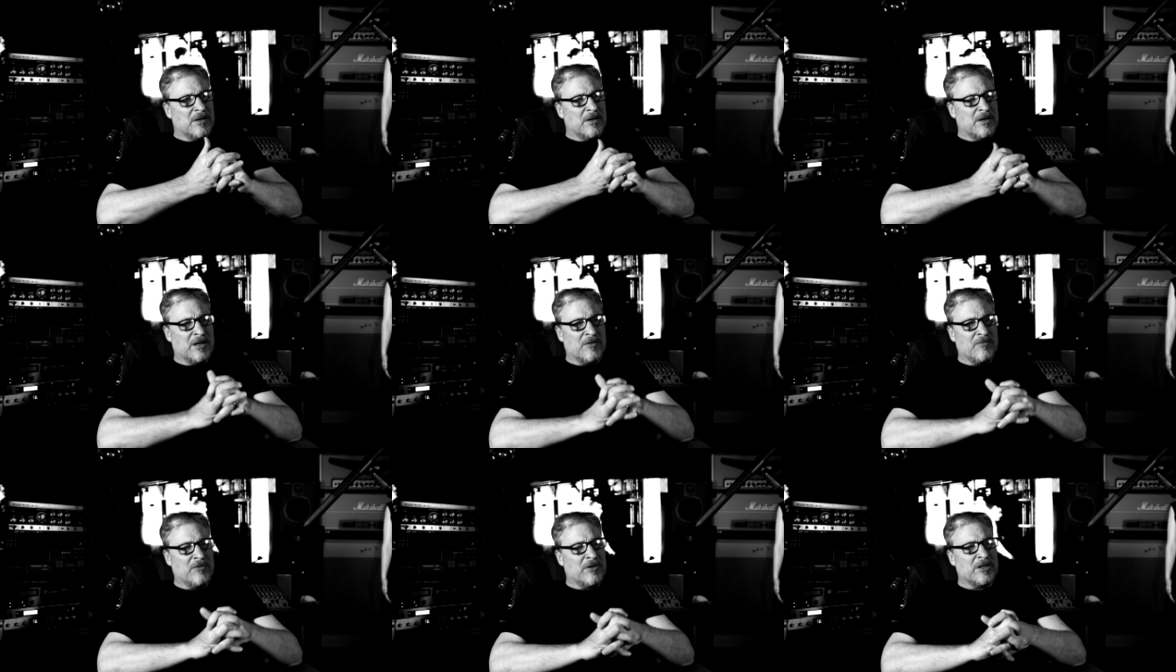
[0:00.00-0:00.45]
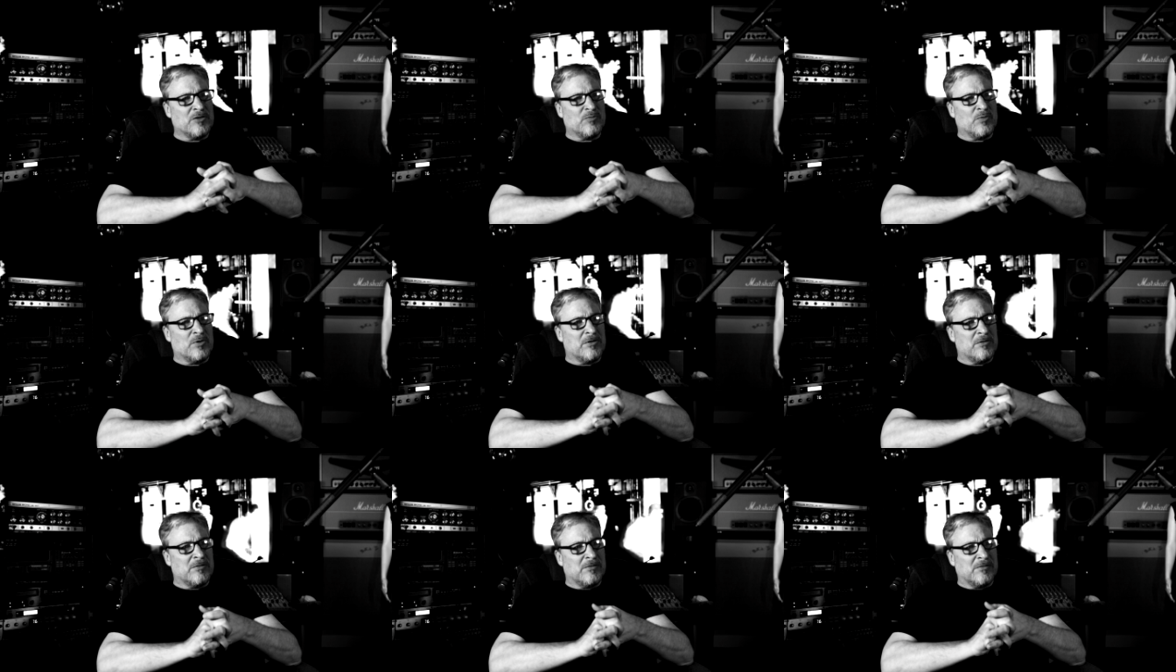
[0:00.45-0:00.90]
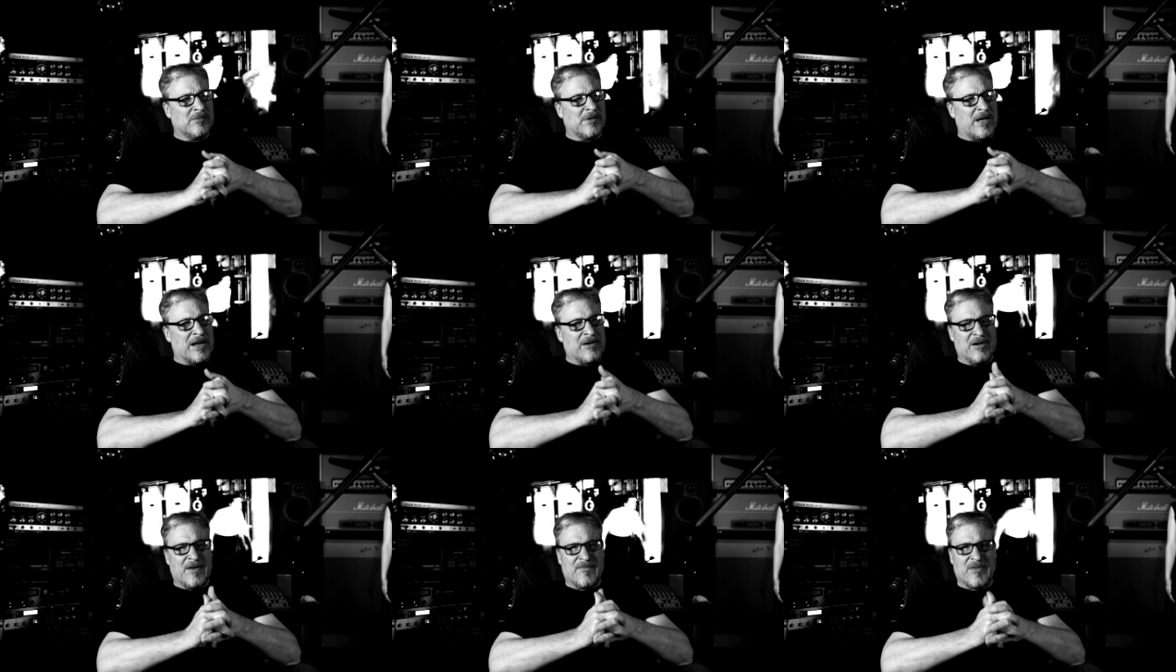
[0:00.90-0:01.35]
And I realized, well,
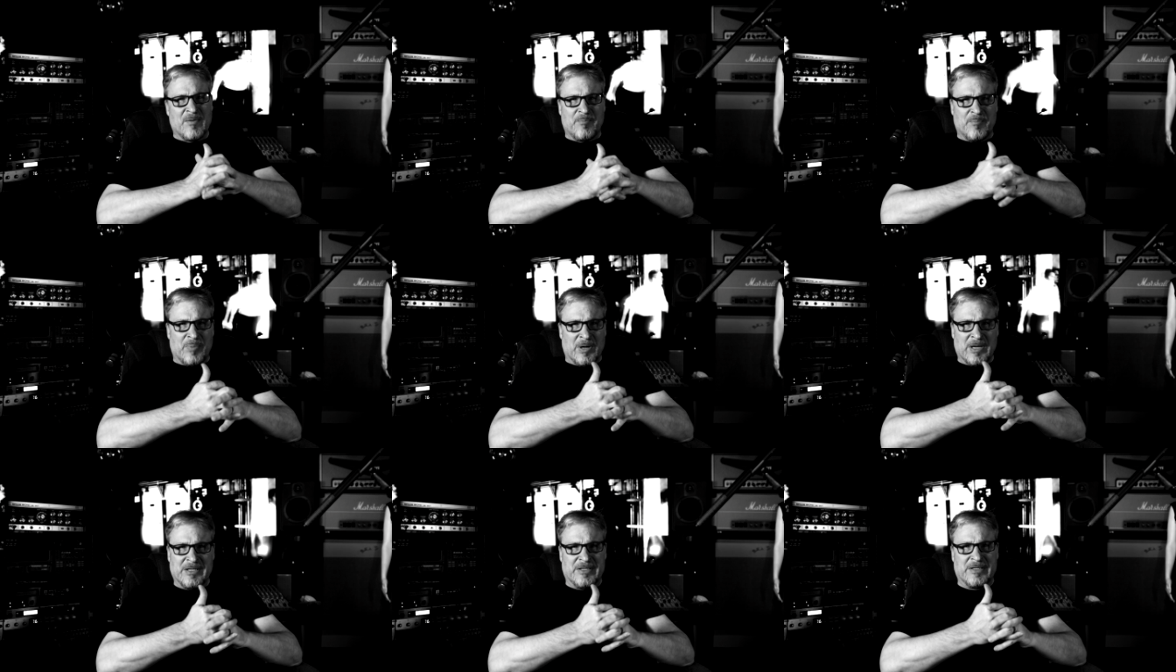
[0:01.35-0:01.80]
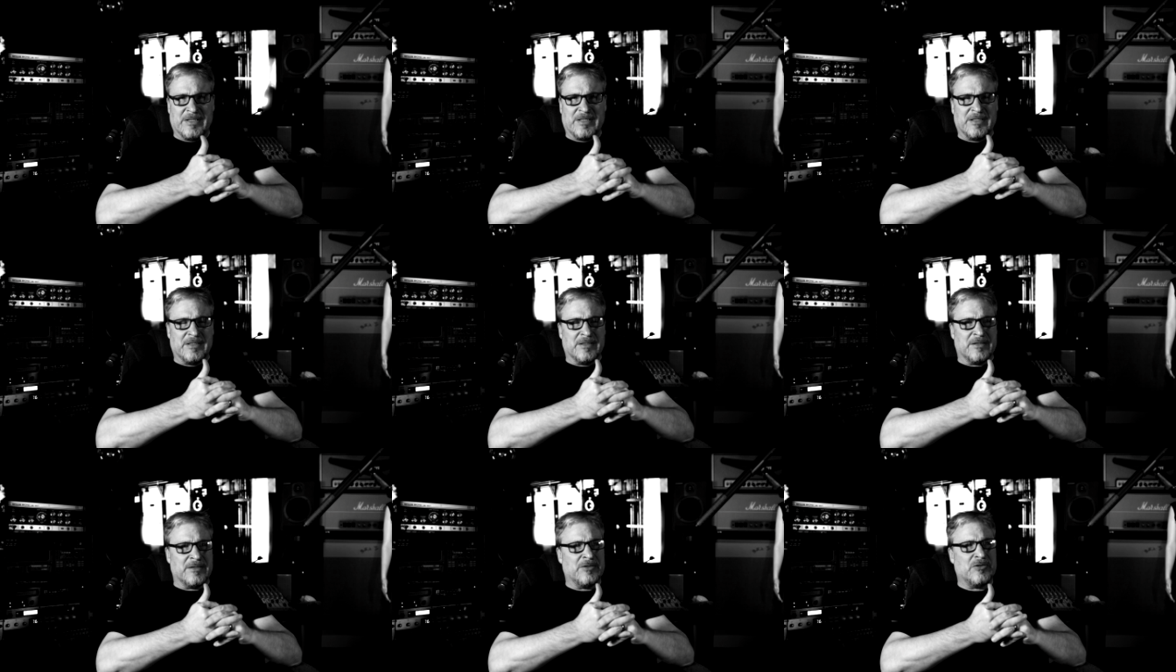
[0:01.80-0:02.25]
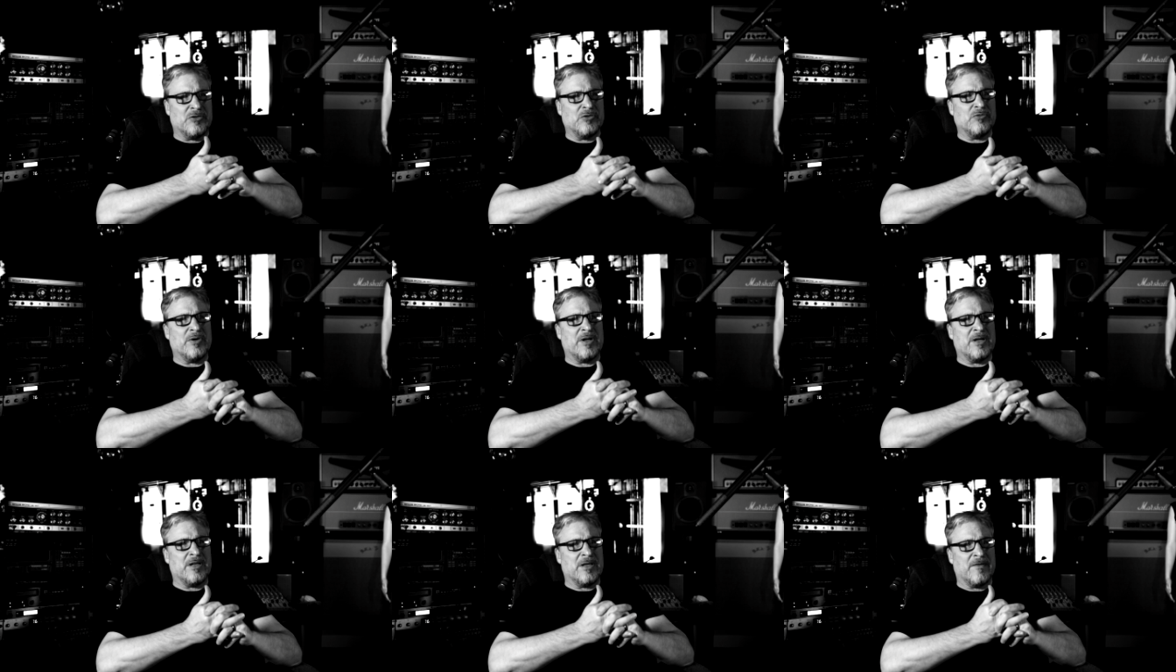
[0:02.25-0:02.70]
I don't have the budget to
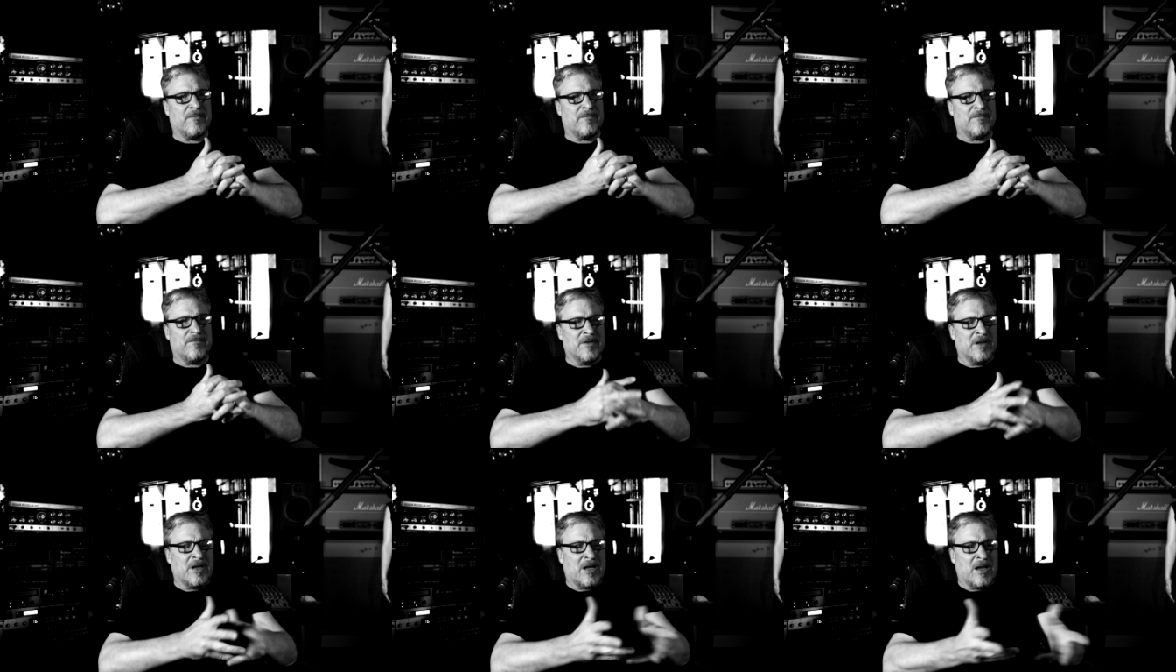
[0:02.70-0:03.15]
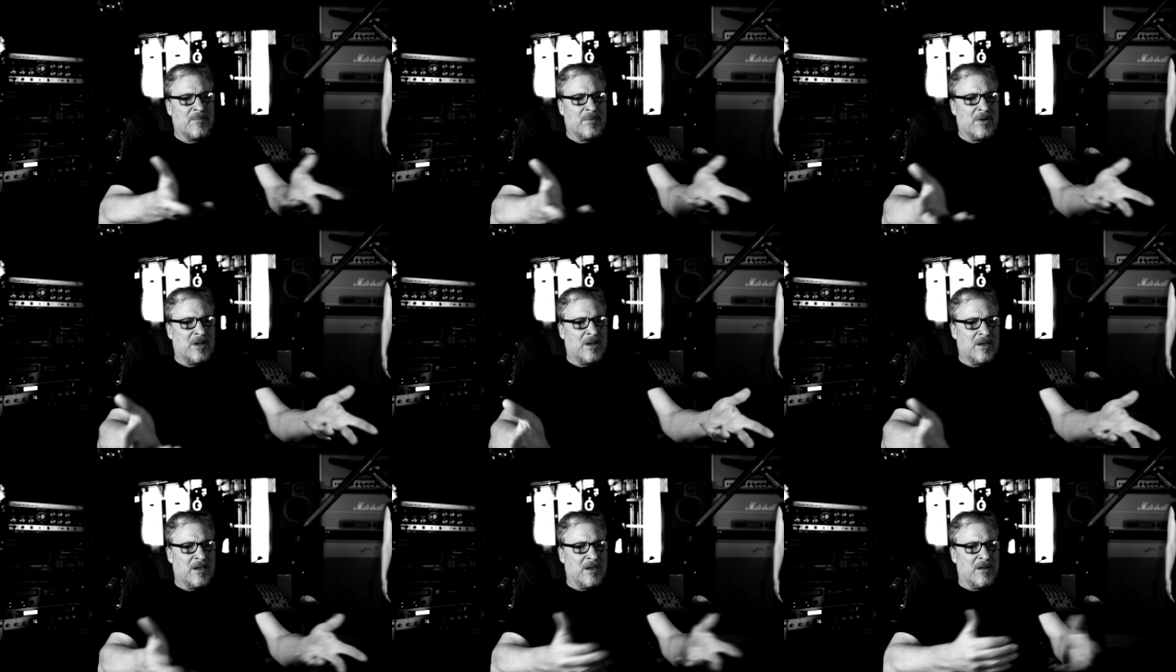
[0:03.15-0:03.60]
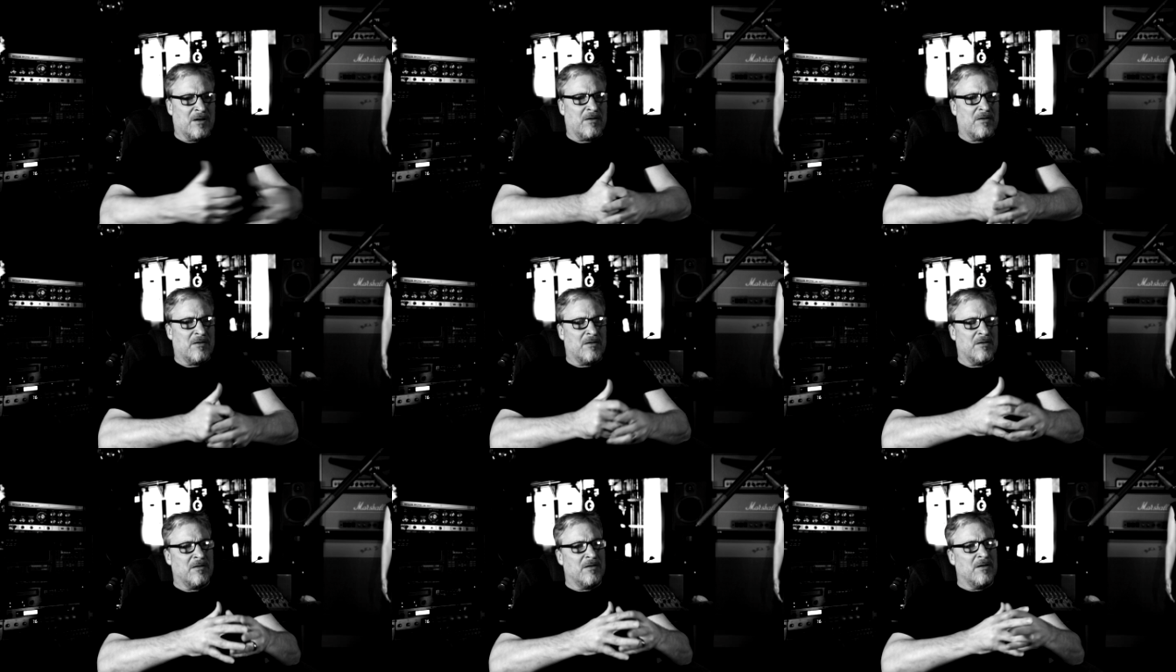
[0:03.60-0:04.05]
do any of, I mean,